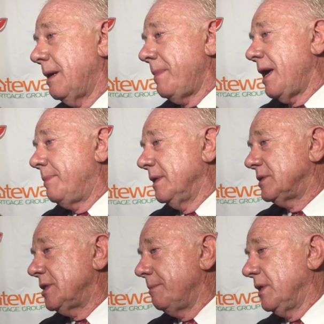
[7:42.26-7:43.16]
I'm happy
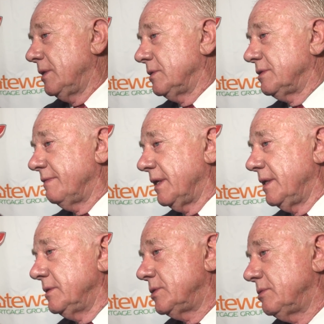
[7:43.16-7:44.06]
at 70 years of
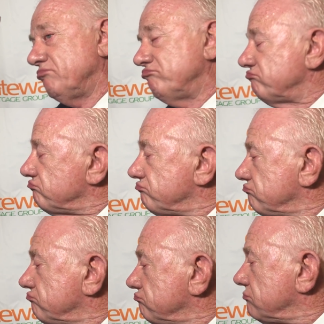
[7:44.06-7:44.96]
age,
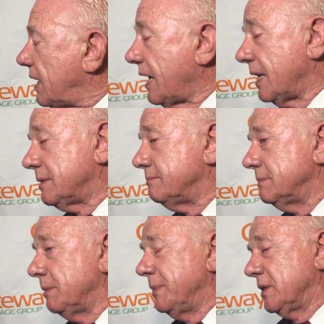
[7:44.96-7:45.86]
and I got
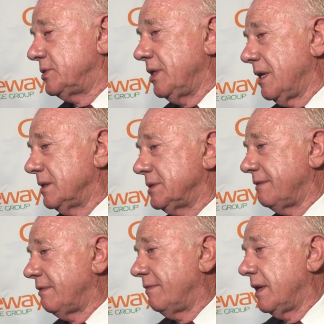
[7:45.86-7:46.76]
the biggest challenge
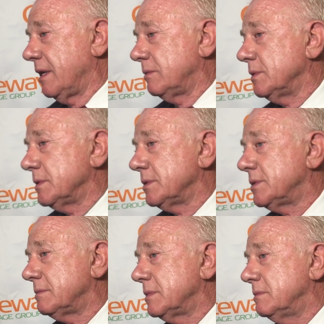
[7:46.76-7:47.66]
I've ever had with
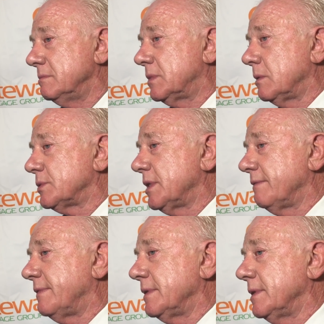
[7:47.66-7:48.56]
this coach
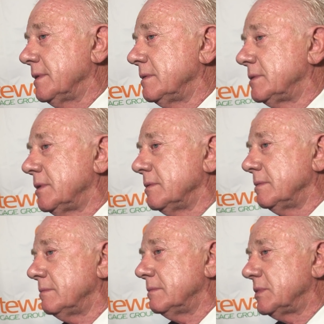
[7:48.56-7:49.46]
safety deal. So
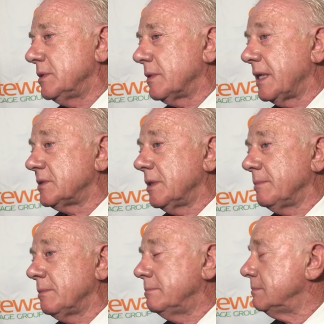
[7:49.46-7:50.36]
still got
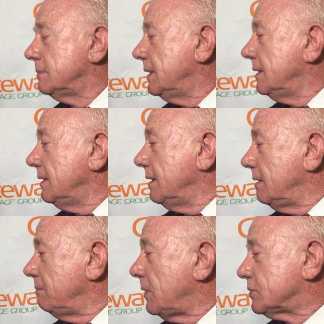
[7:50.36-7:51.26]
some.
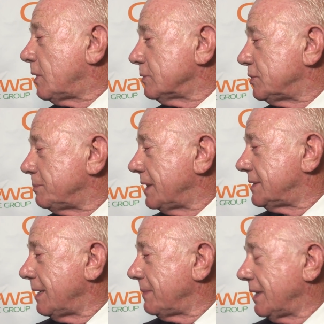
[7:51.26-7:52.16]
Most coaches, by
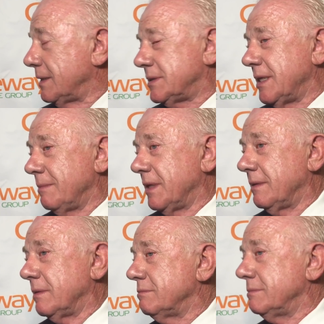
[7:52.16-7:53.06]
the time they hit 70,
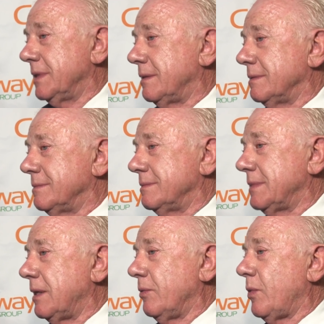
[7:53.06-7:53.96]
they don't
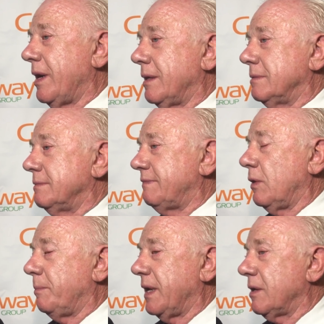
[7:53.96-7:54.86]
know how to. If they
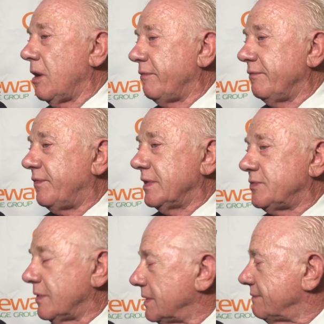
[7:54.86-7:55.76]
don't play golf and fish,
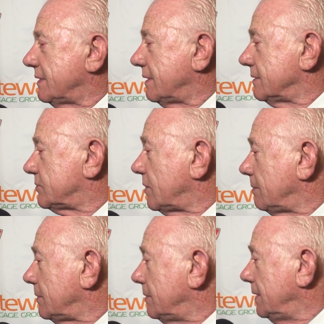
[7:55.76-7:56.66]
and they're in
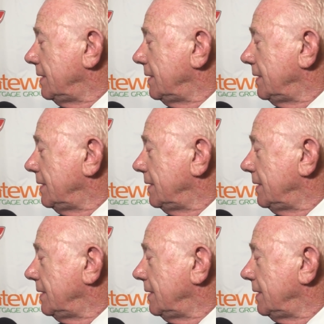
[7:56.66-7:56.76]
trouble.